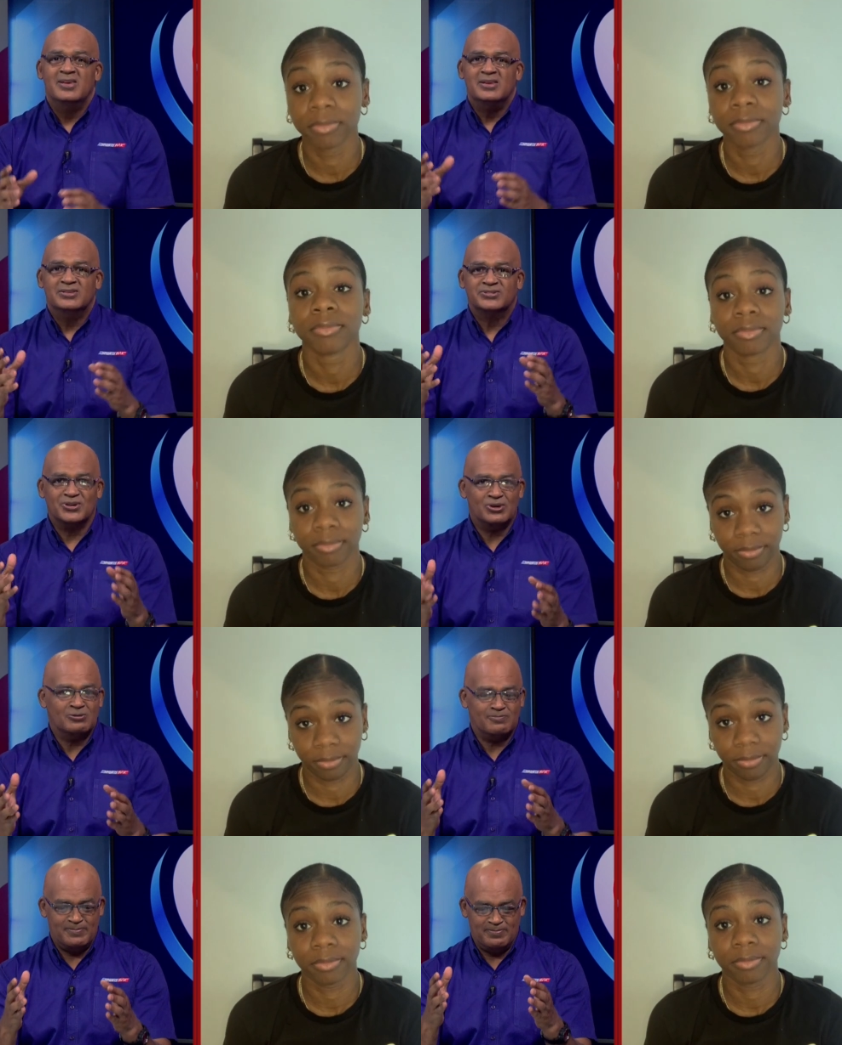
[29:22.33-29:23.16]

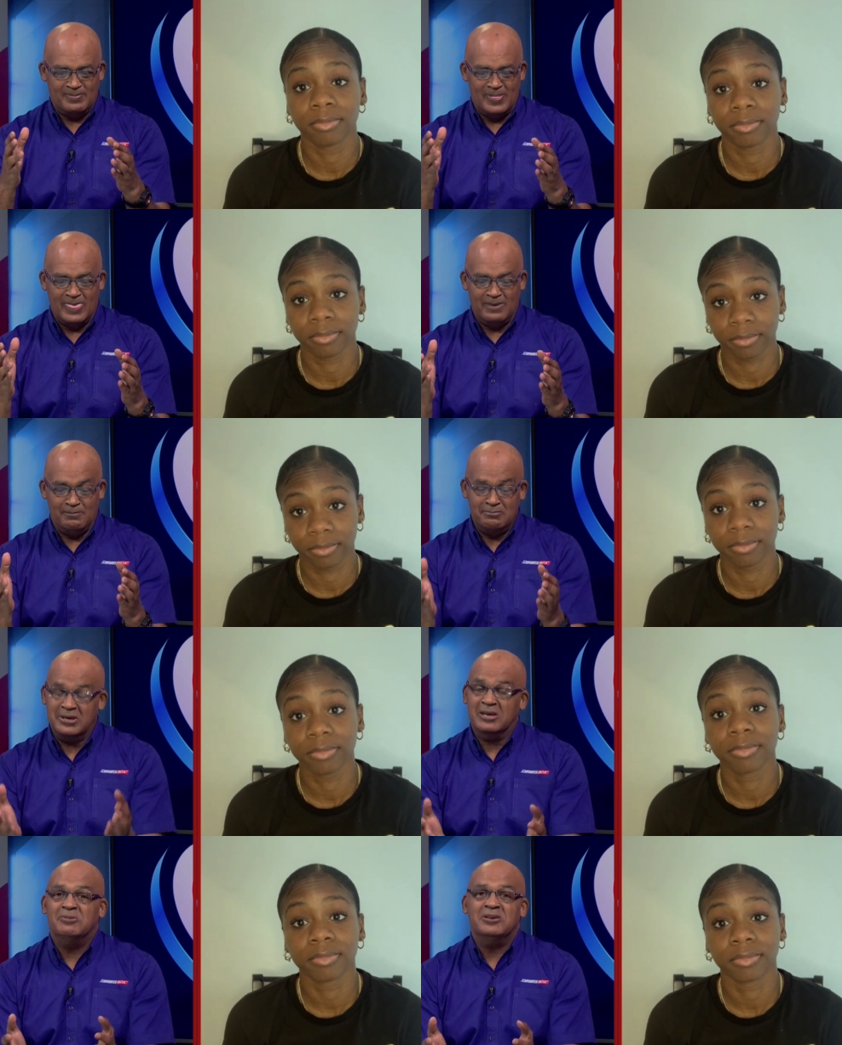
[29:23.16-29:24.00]
Speaker 1: So
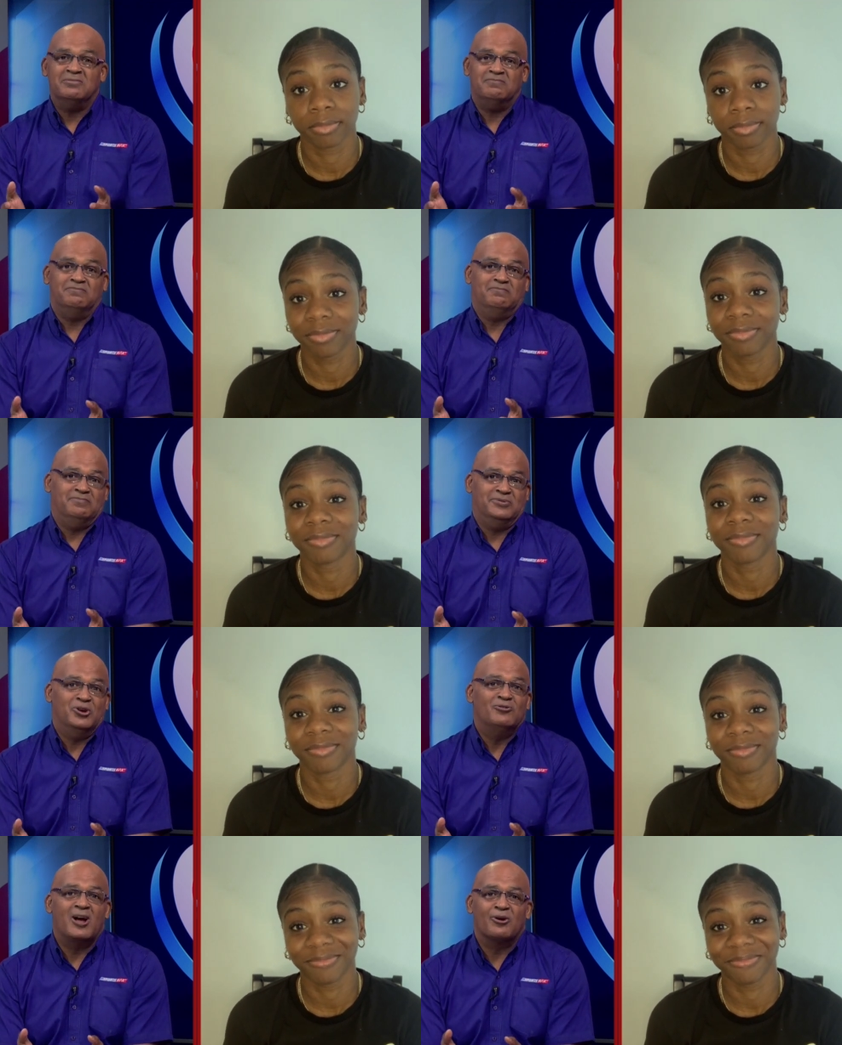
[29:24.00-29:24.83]
maybe
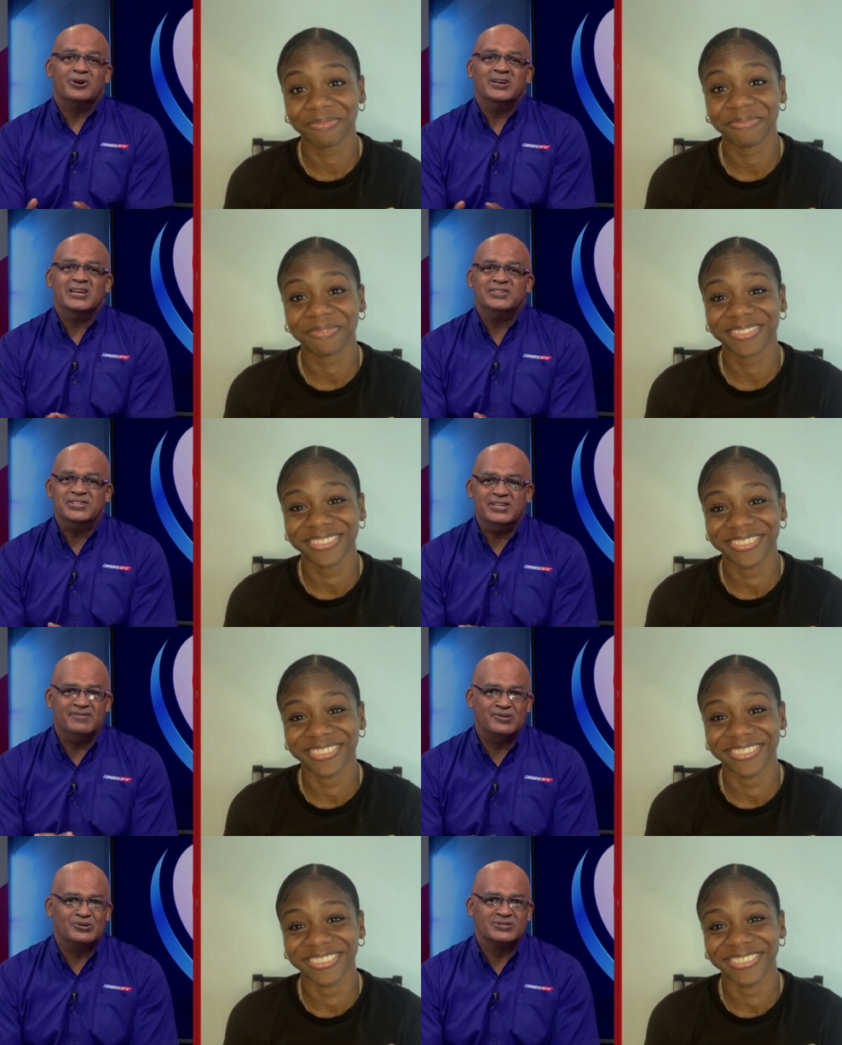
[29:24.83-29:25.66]
you've already
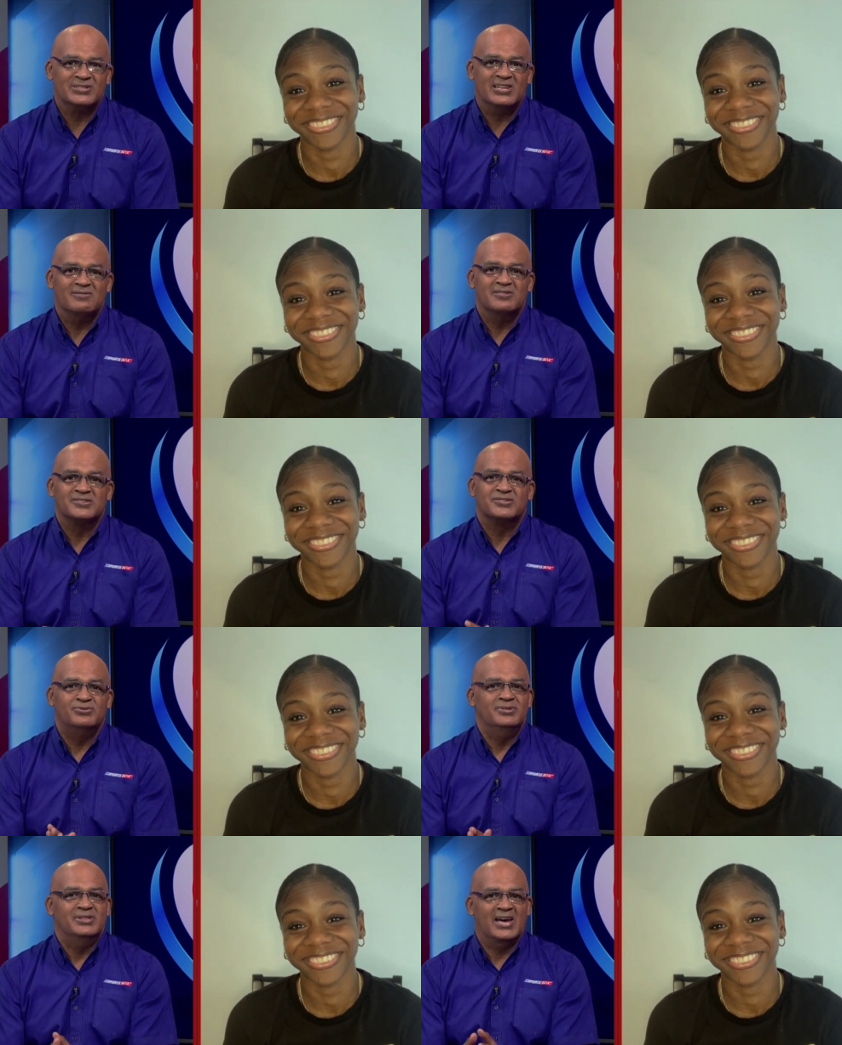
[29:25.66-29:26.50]
achieved those levels
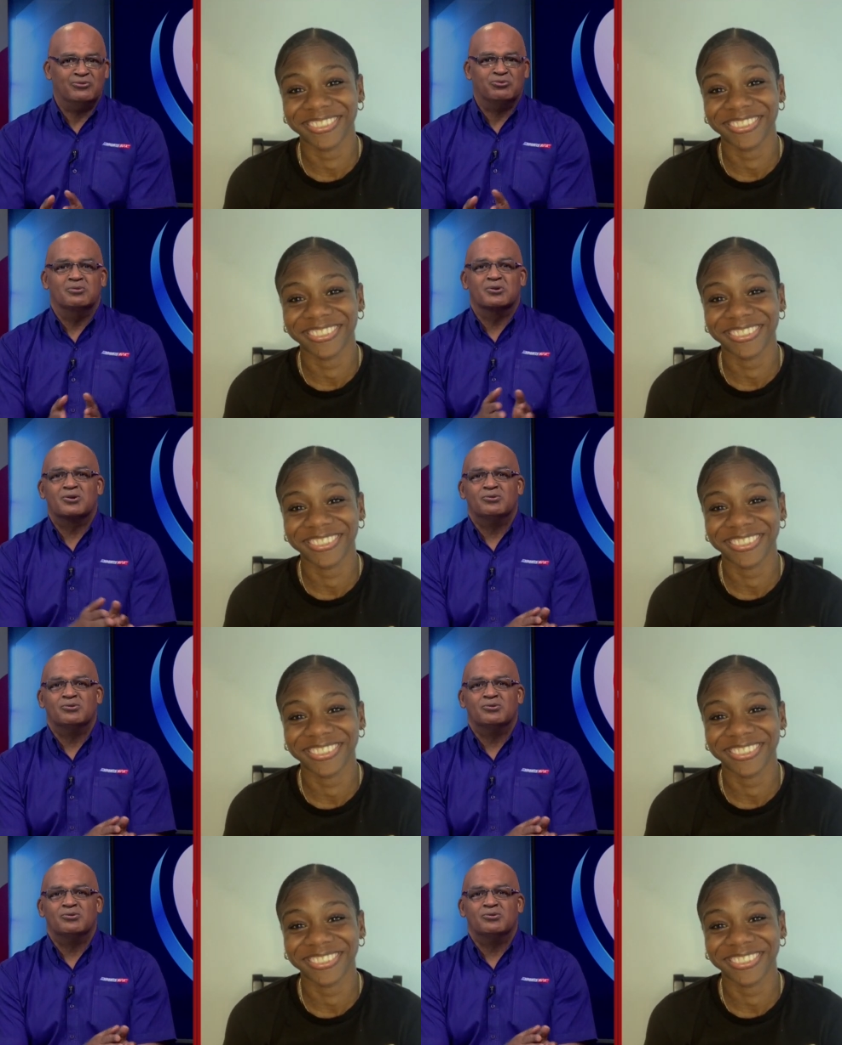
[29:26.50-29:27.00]
that will,